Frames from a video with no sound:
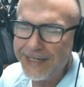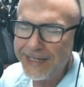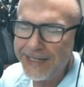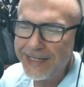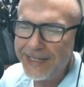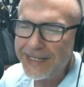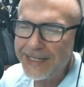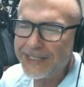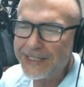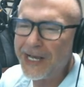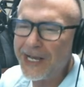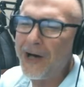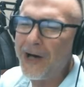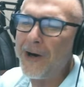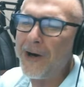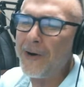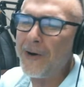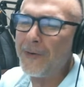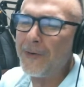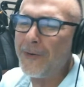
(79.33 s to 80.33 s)
So,
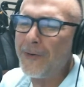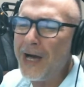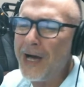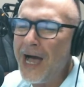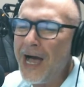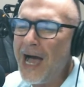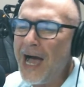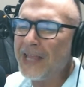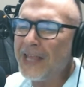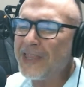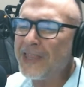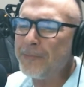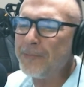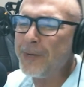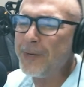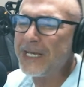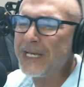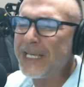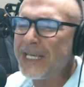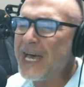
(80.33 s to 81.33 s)
at the
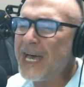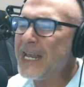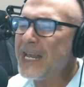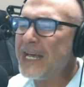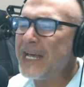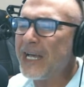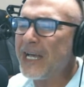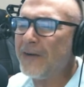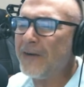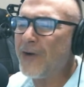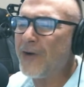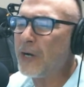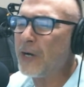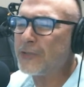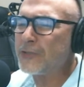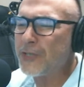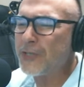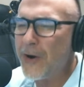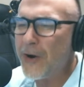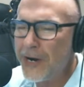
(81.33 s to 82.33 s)
beginning of our
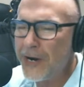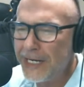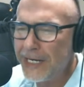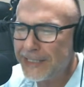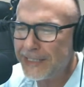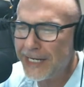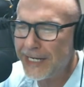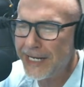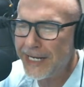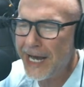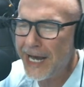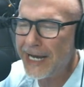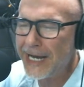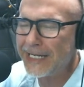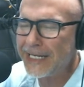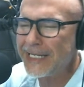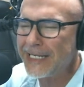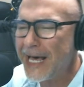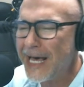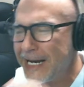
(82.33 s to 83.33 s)
journey today,
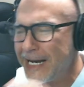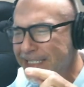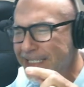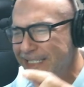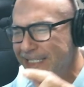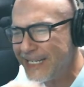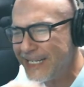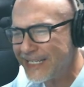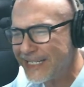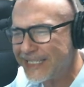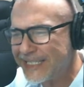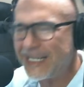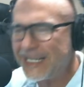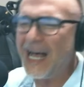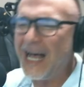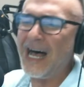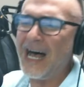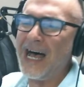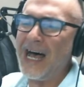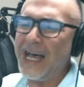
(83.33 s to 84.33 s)
let us
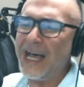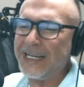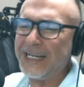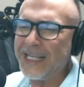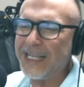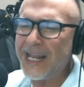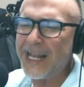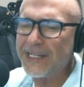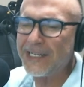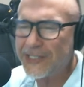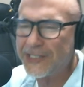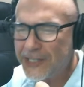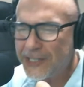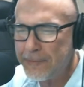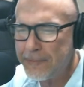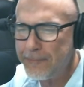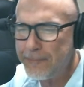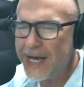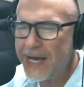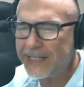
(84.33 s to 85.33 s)
decide, let us
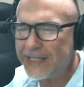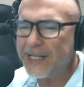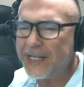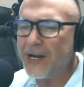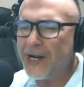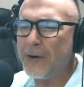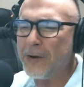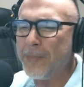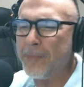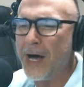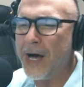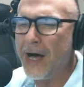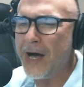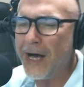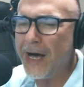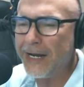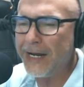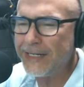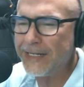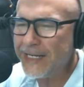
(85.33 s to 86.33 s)
submit in our
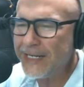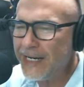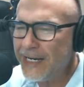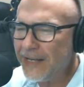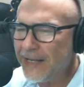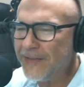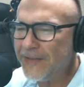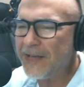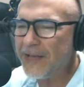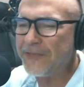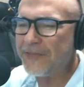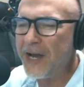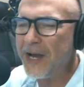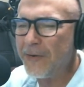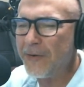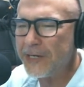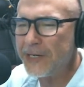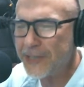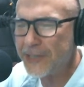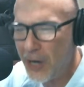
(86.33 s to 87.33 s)
mind that
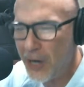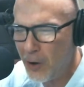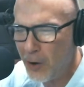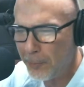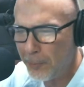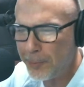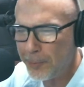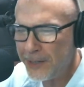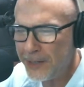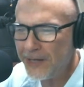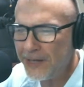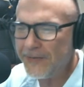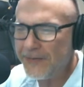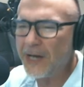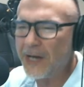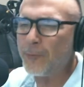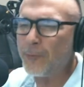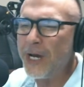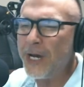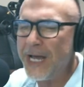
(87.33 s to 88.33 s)
there is hope, that
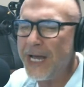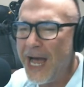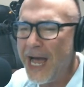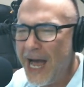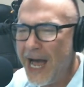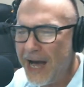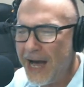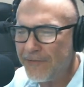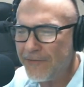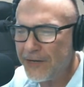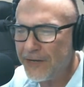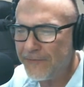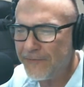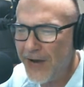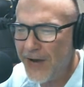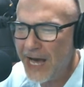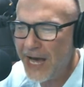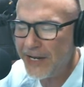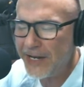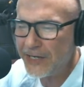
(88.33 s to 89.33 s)
we have
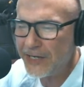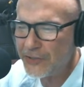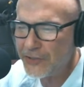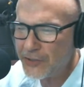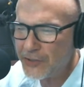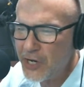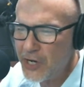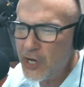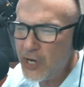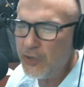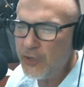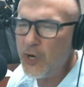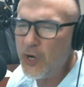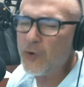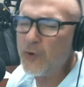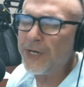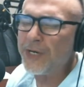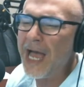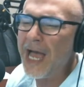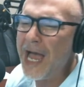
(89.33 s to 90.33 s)
advantage. You
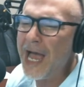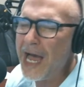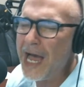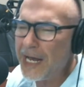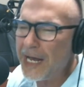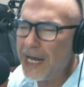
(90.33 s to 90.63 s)
can